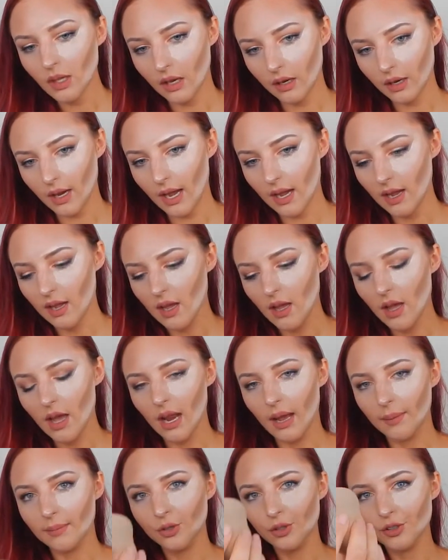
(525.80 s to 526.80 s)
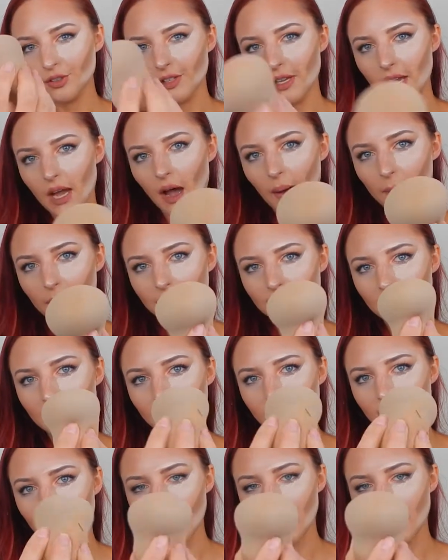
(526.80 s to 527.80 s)
Okay, I'm gonna use the
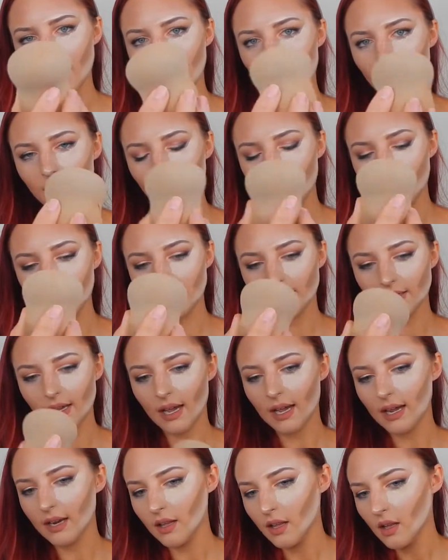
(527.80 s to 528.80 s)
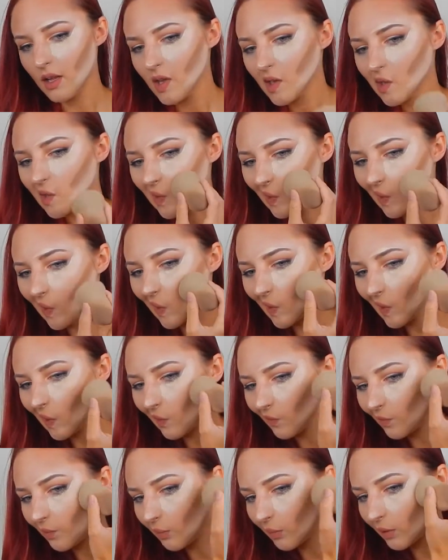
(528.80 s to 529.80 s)
opposite side, this side, to kind
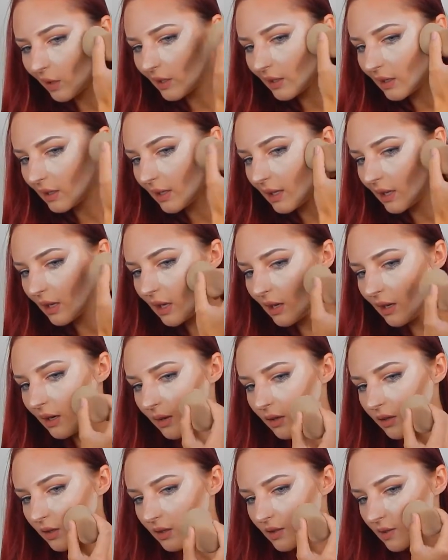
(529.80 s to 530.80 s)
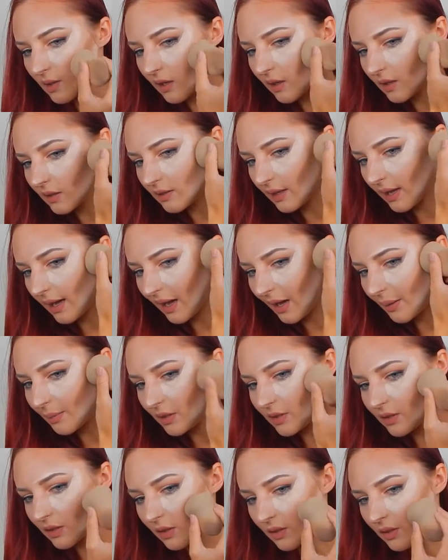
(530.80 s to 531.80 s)
of blend it in, and you just kind of dab
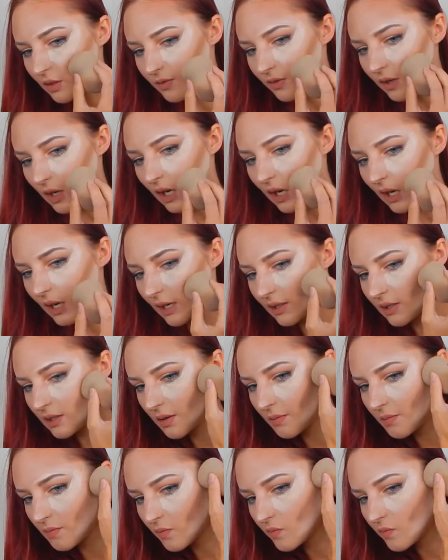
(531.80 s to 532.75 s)
until you've got